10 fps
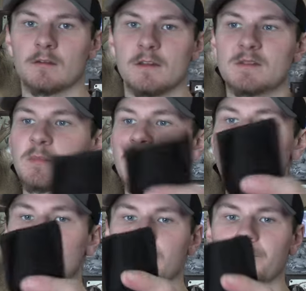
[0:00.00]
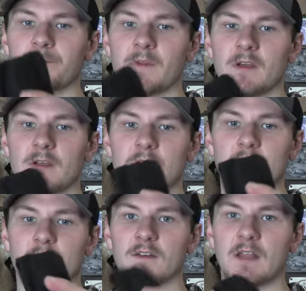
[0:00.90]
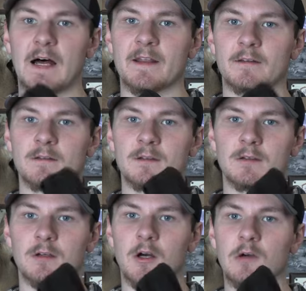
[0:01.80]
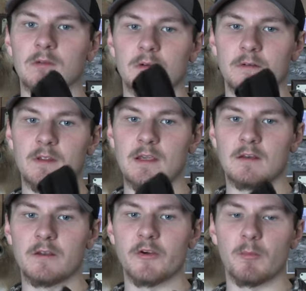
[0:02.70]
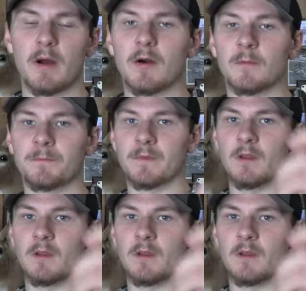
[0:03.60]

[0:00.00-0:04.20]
this piece and slide it over the end of your bow